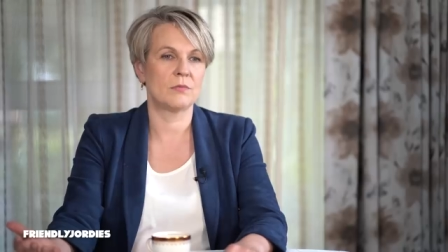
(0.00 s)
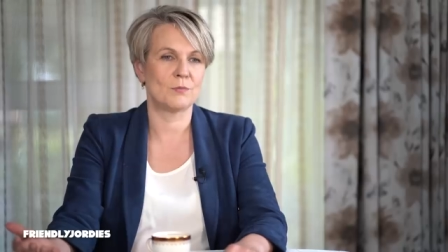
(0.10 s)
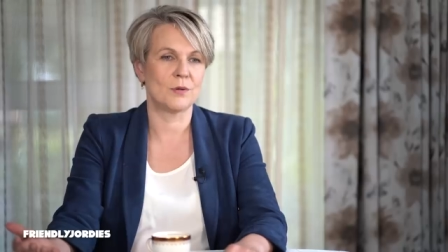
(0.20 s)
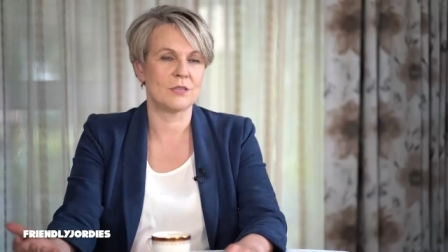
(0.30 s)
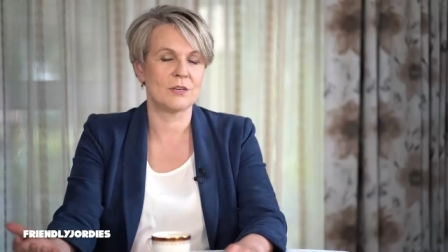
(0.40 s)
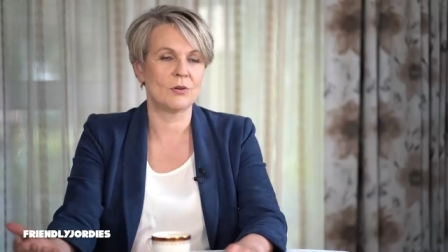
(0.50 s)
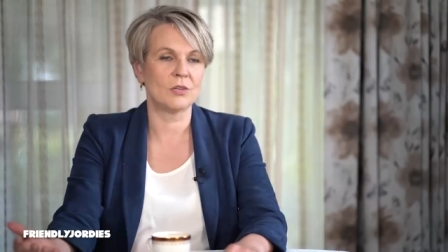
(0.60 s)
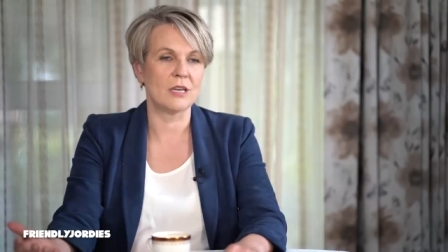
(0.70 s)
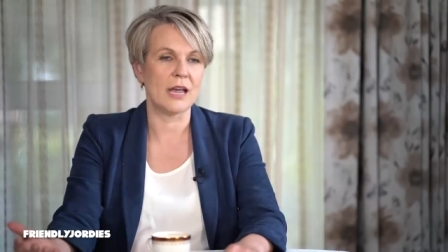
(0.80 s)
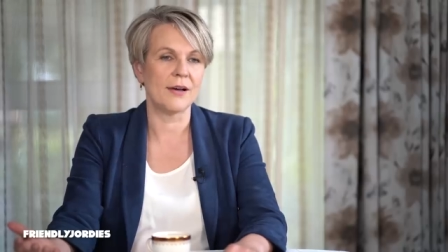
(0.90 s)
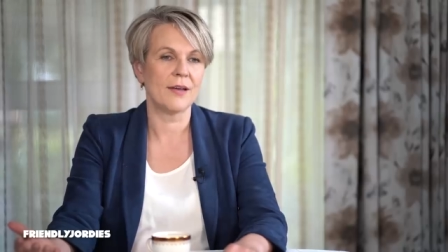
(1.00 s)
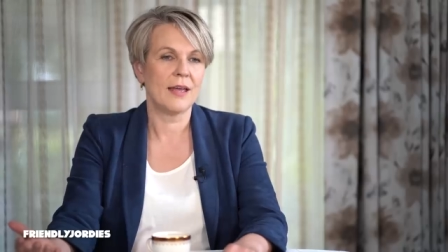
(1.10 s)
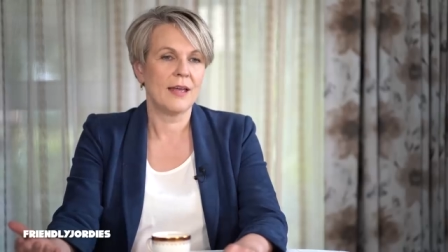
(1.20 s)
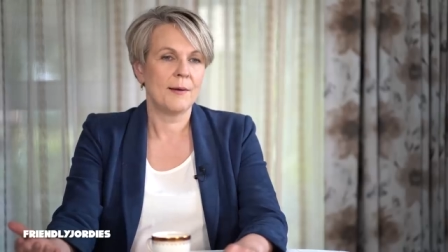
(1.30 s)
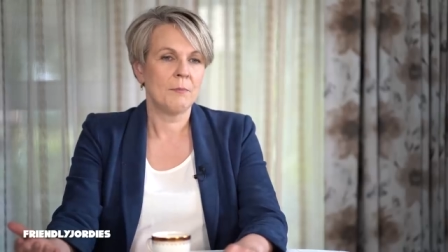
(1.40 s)
we're supposed to call it now,
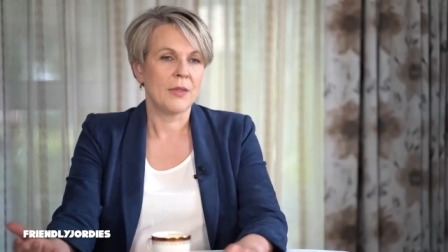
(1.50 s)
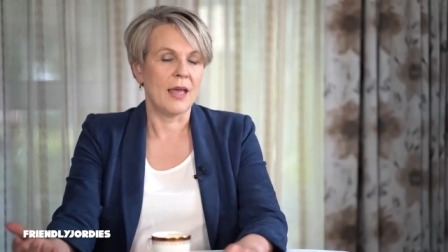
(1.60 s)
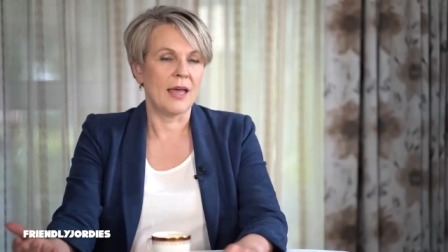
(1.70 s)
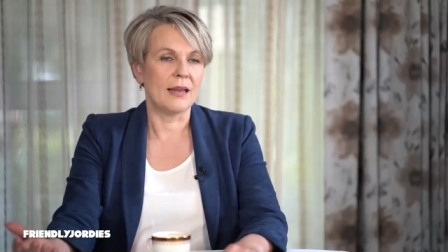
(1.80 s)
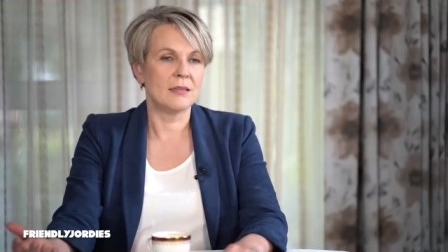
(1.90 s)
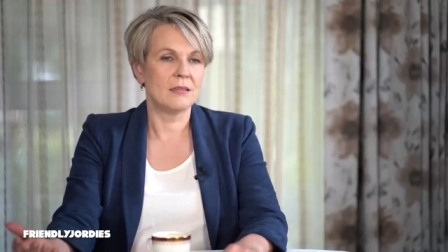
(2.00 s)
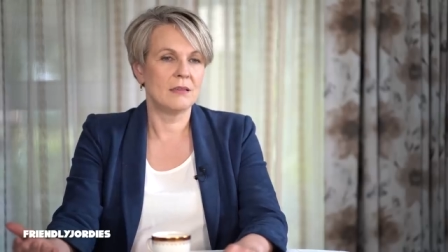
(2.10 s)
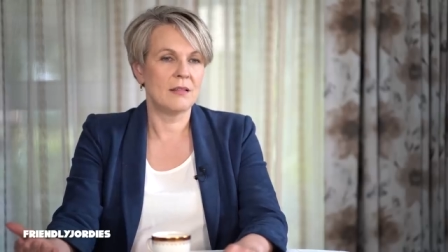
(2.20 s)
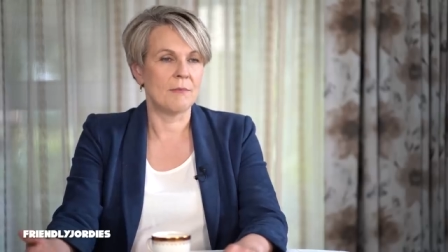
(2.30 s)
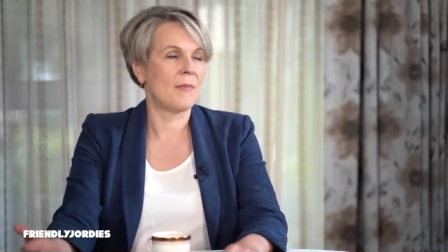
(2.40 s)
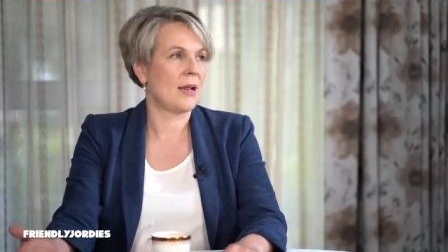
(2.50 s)
and that